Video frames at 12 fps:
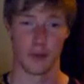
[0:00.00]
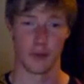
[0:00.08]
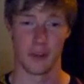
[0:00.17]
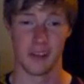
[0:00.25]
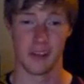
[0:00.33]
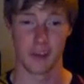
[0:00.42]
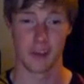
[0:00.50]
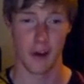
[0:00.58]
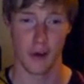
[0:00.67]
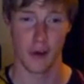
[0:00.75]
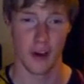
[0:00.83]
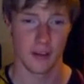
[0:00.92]
Pretty much through
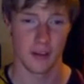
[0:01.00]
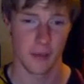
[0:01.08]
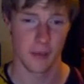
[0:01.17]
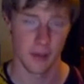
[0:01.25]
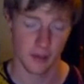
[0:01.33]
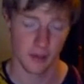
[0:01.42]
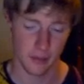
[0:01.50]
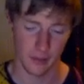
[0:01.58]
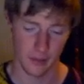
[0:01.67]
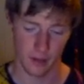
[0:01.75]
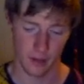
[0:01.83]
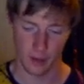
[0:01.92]
the entire night, to be
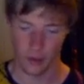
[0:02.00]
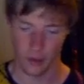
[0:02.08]
honest,